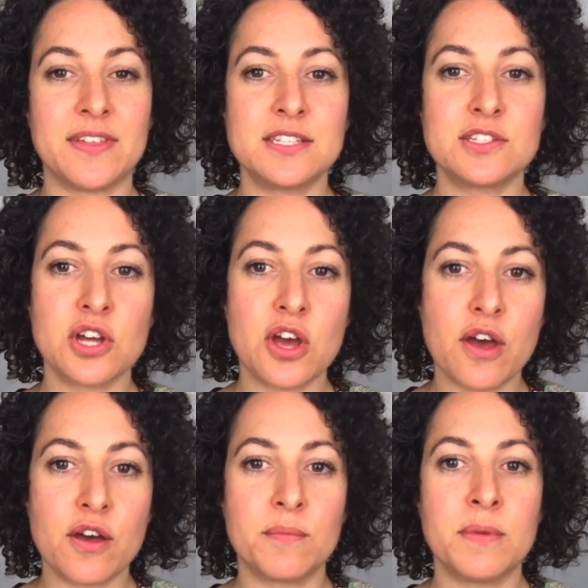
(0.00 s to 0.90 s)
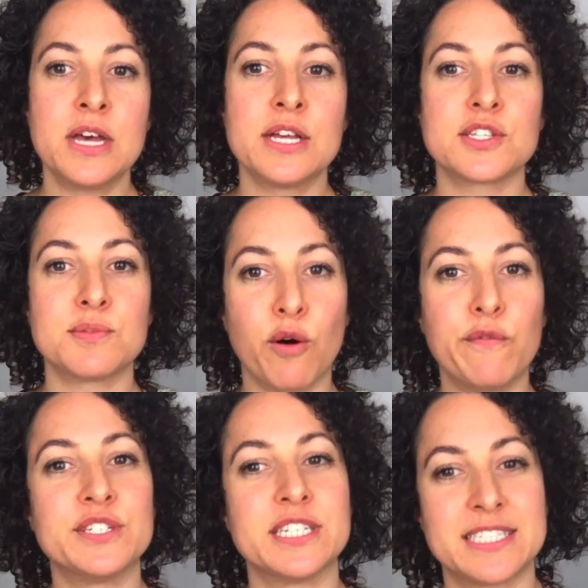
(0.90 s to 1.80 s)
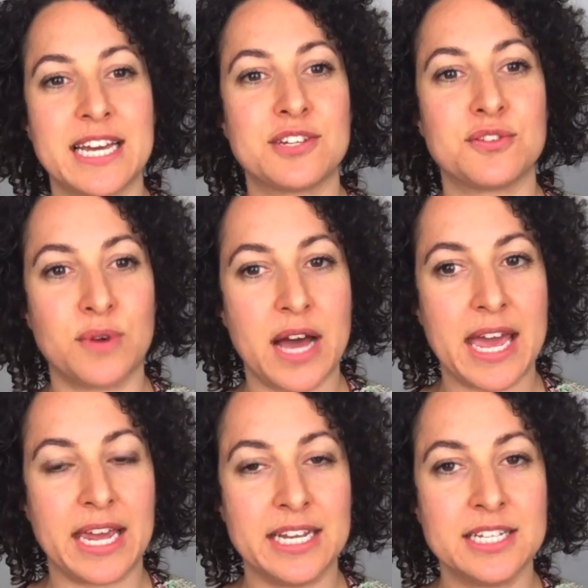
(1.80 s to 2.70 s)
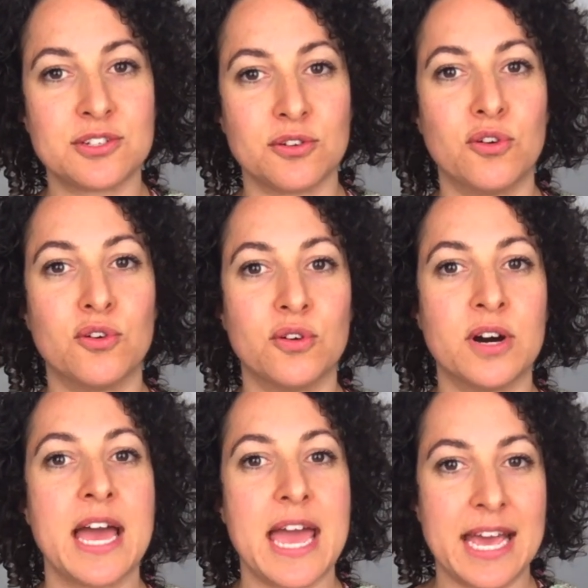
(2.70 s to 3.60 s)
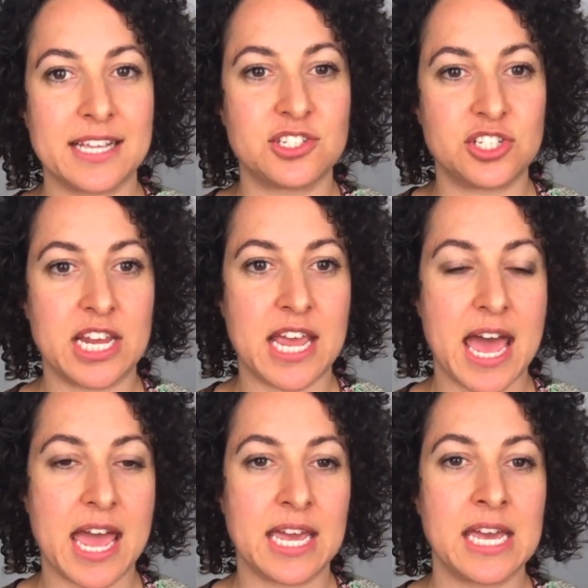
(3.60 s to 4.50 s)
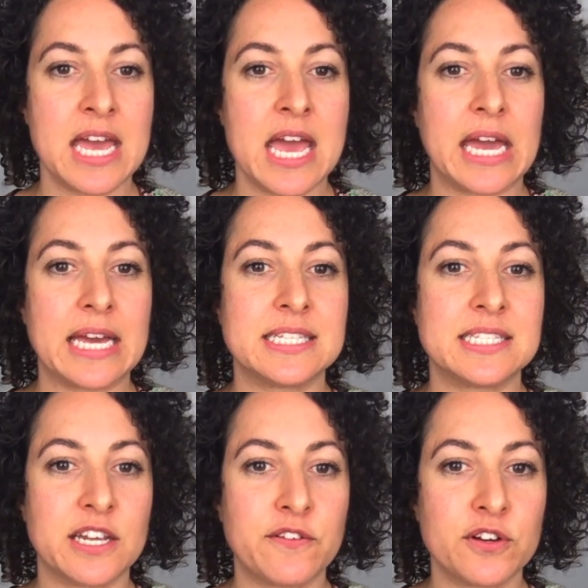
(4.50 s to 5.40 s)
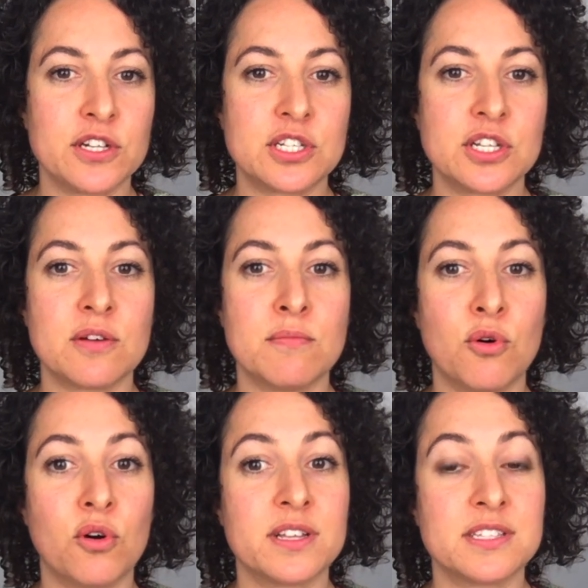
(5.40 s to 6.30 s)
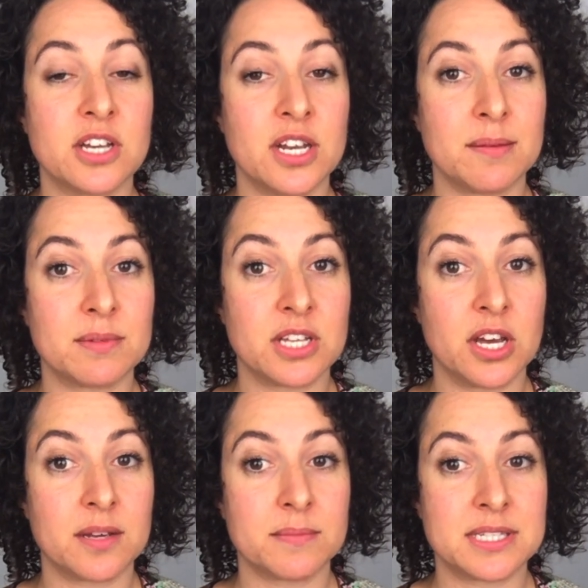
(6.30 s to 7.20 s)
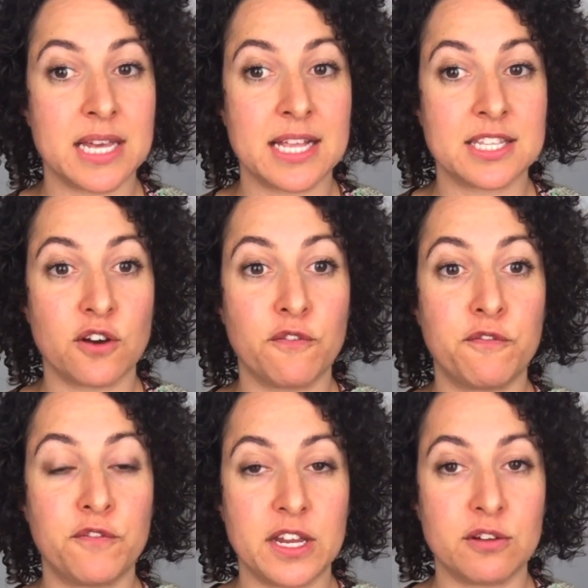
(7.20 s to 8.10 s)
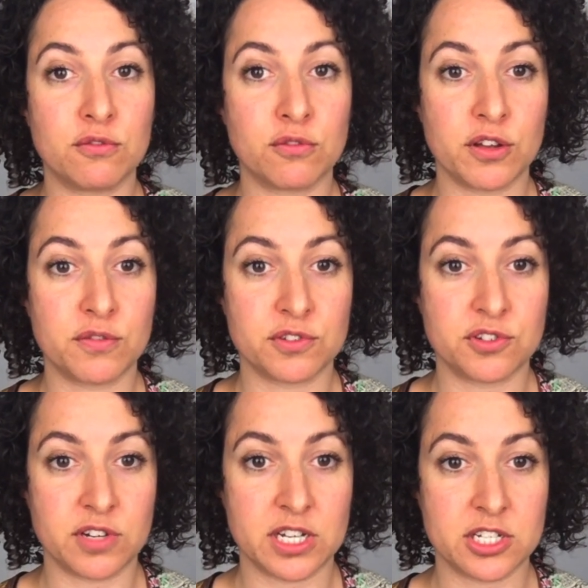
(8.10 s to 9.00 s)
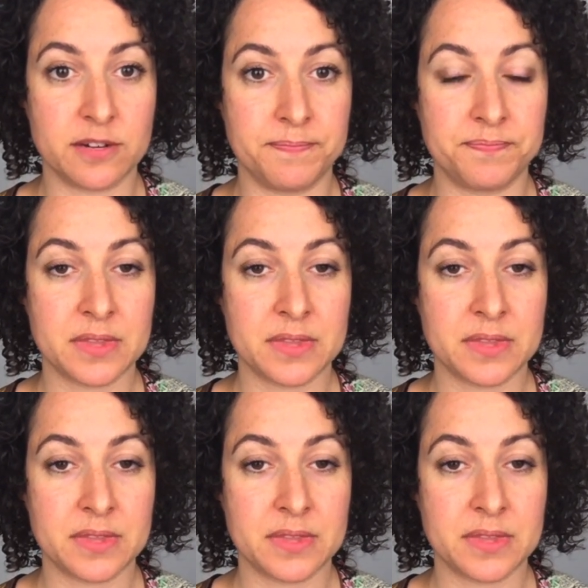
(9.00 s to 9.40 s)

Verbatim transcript: this term, small for gestational age or SGA, is different to the more concerning circumstance of fetal growth restriction.